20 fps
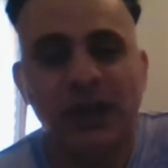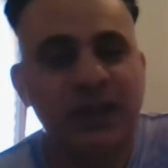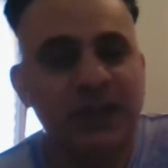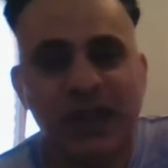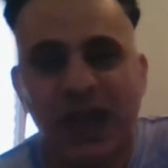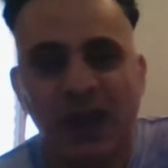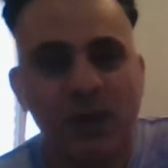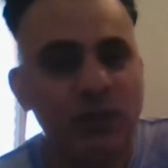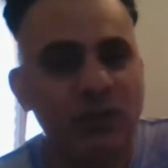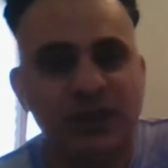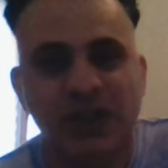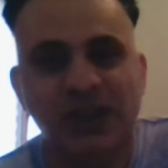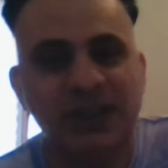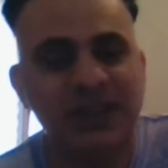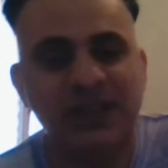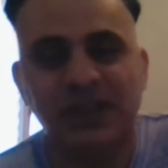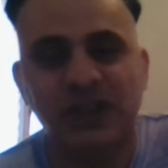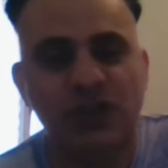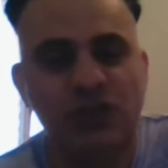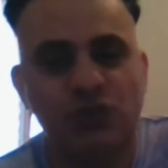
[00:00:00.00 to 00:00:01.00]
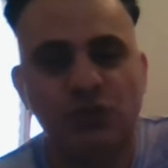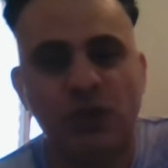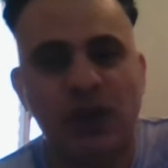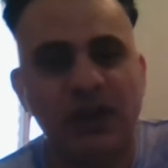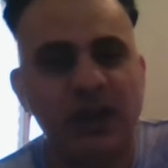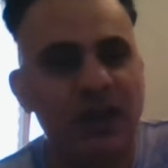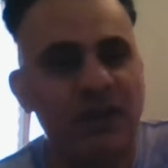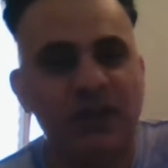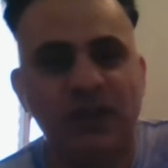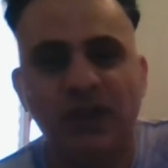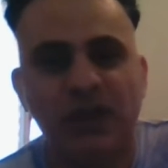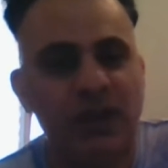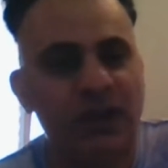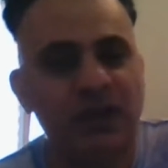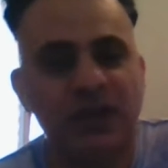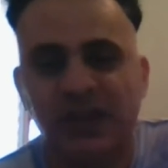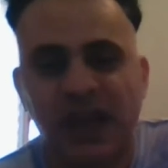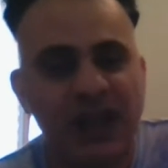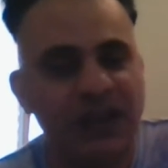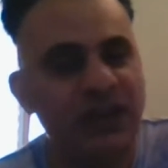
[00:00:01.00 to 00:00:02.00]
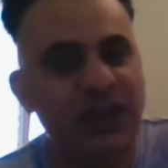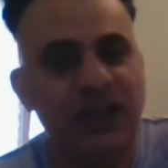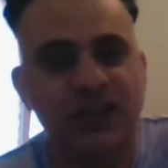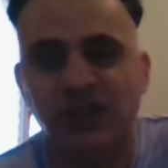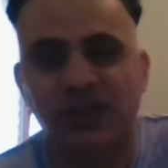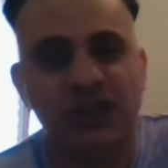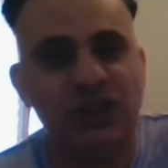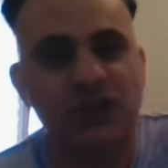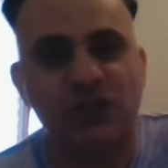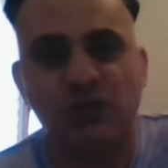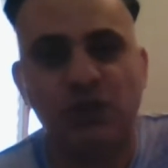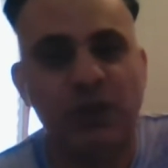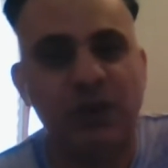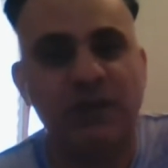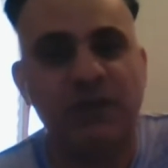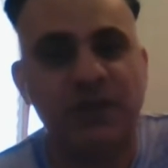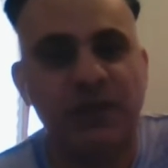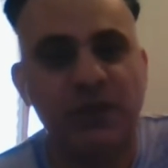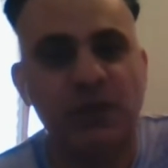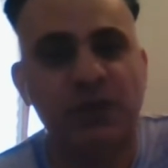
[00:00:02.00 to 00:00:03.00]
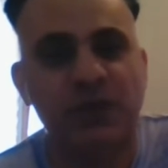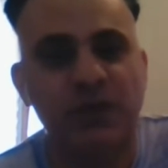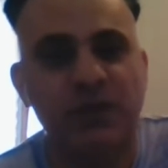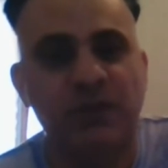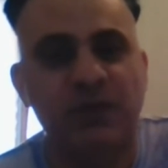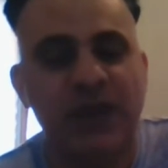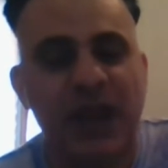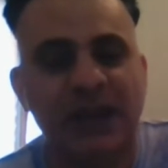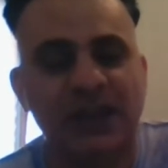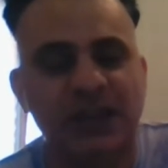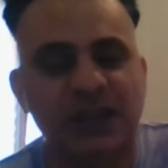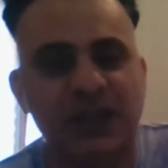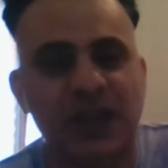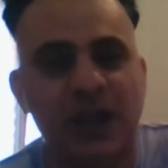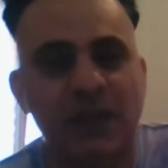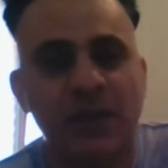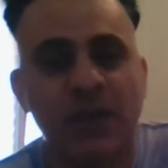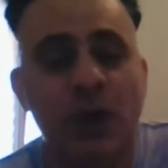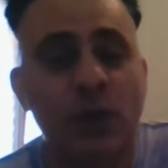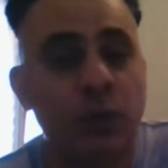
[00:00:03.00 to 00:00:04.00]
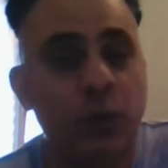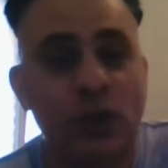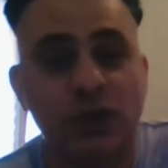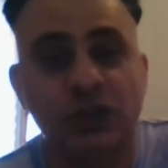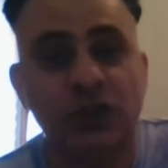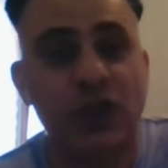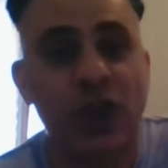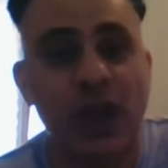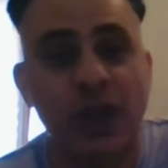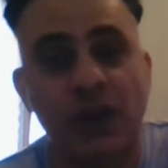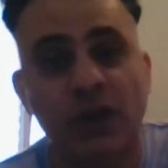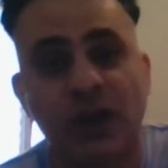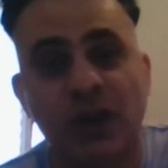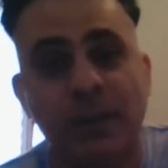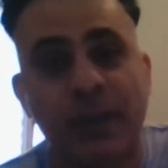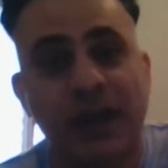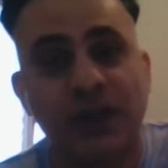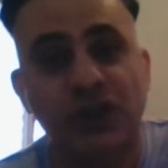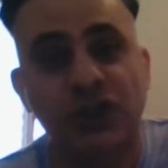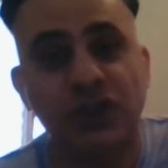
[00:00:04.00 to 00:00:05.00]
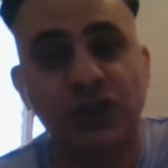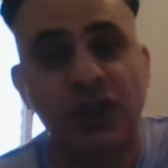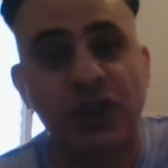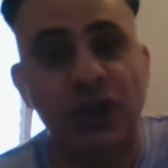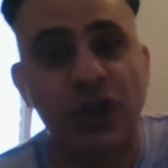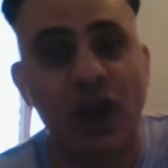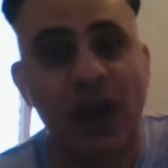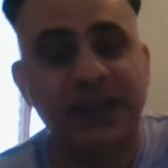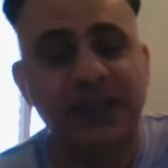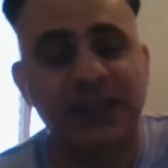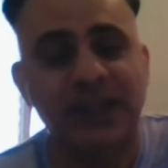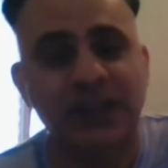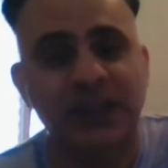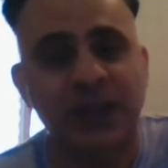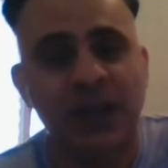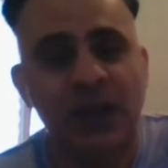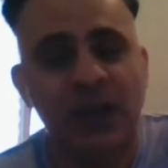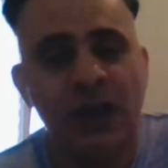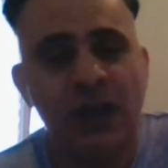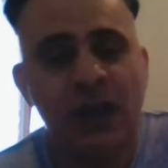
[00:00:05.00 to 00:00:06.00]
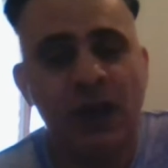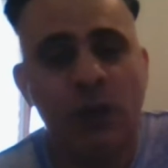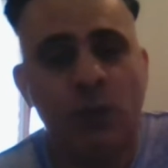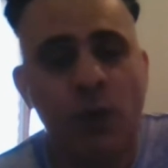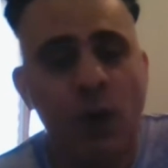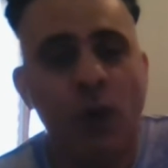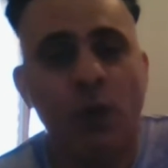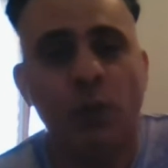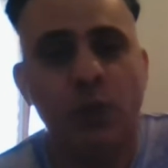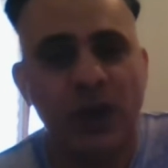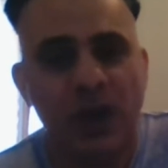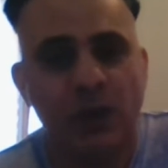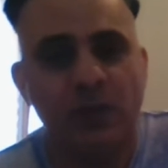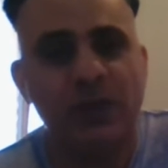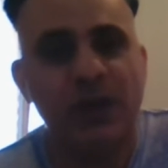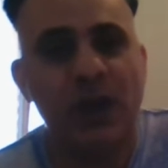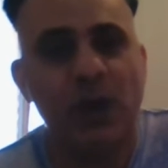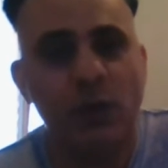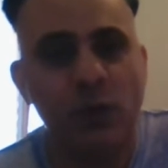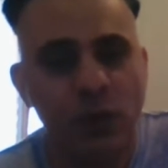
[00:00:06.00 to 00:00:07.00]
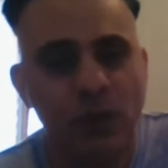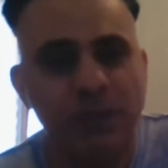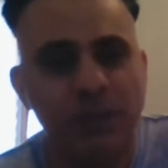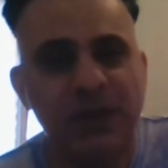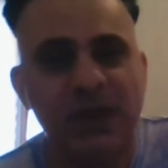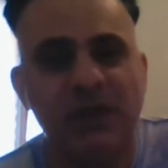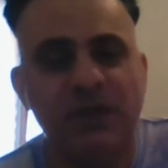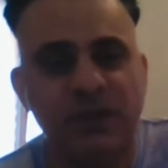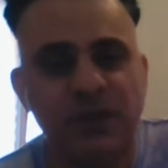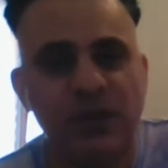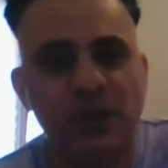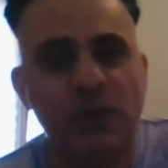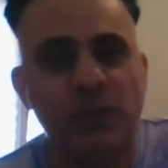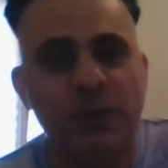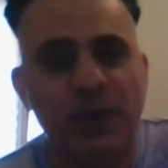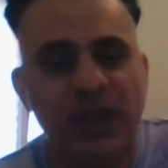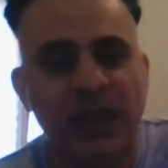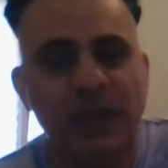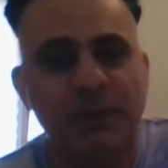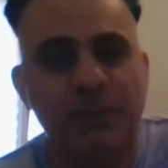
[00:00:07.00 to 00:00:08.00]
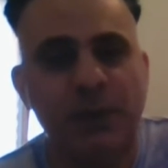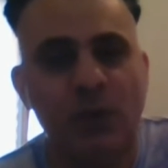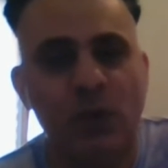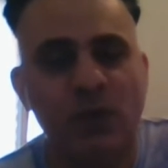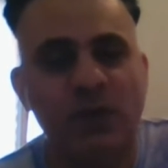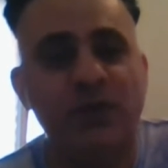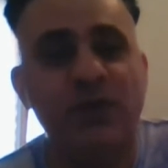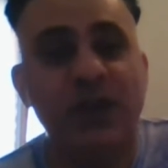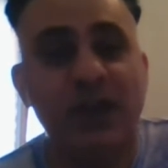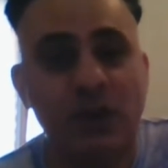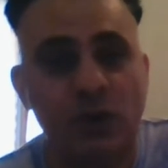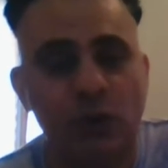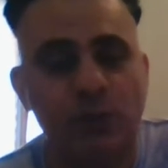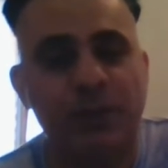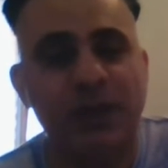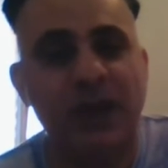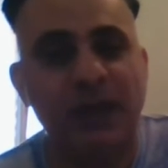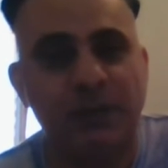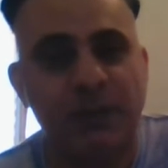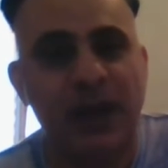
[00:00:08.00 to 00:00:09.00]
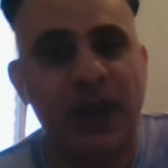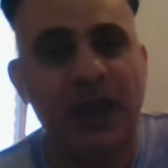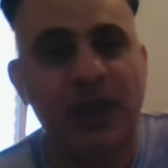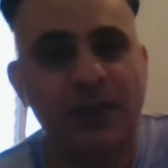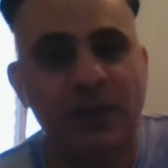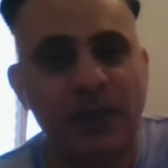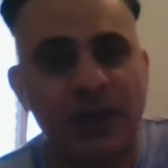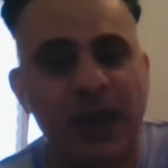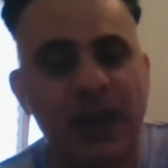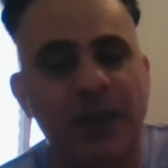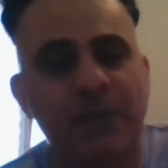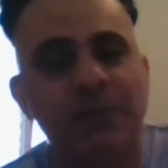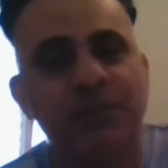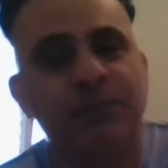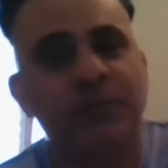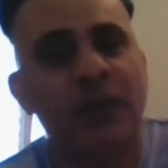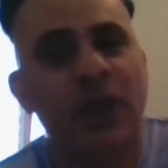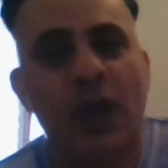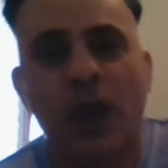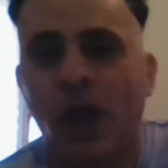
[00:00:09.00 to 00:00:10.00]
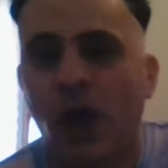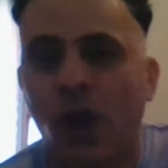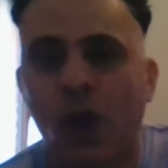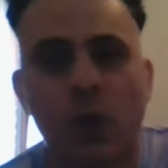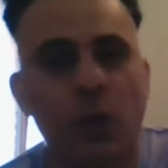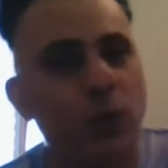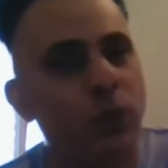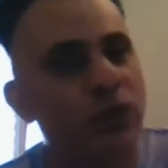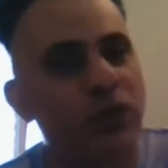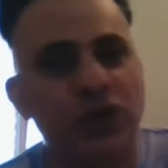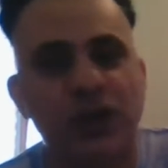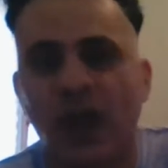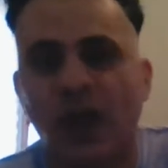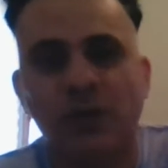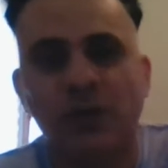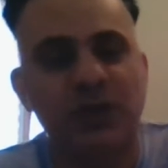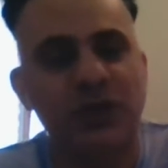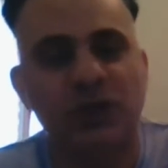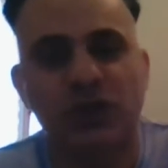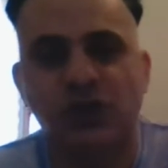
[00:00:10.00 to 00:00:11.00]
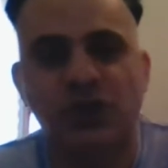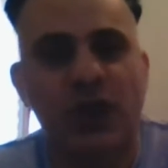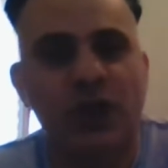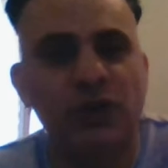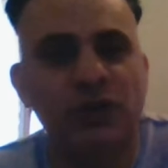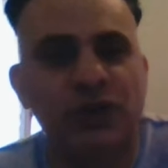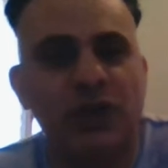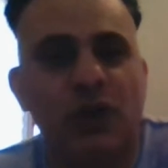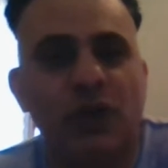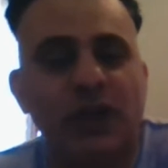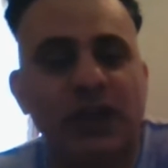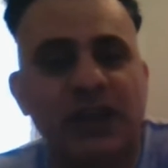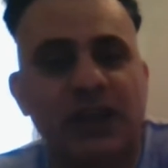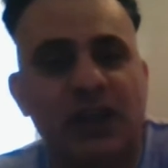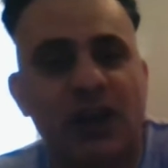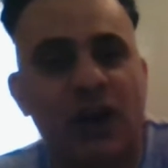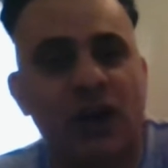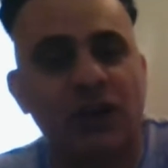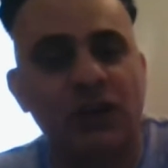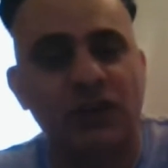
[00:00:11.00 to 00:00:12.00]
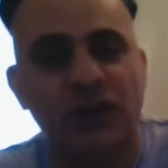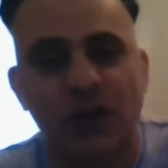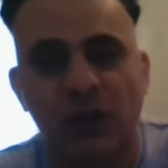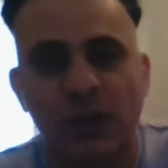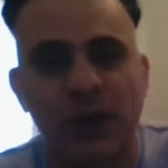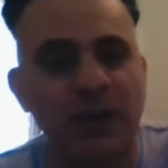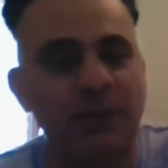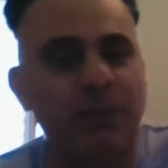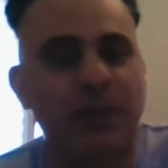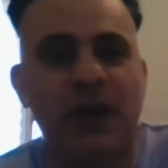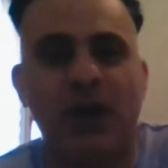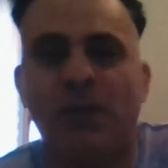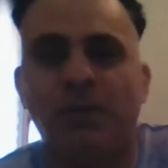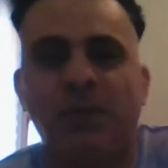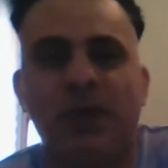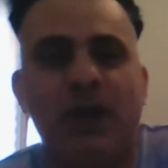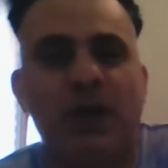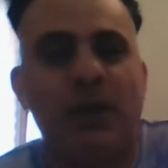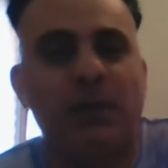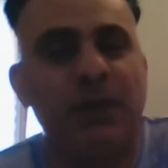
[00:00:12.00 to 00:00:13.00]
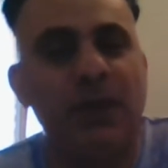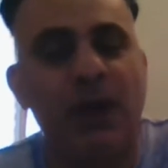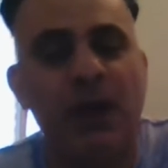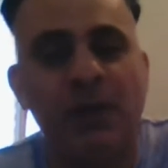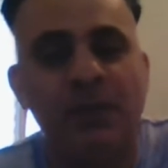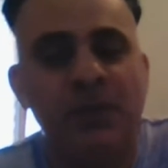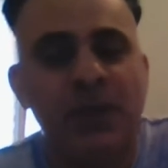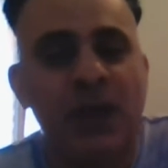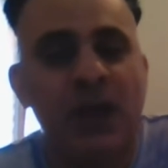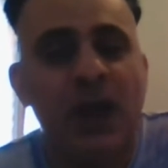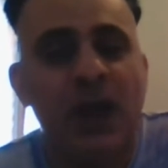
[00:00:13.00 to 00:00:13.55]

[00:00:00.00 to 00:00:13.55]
That doesn't destroy. Look, that doesn't destroy the feel-good factor of what's going on at Manchester United. What will? There will be a few people, fickle people out there. Oh, you know, this shows that Ollie can't do it, blah, blah, blah.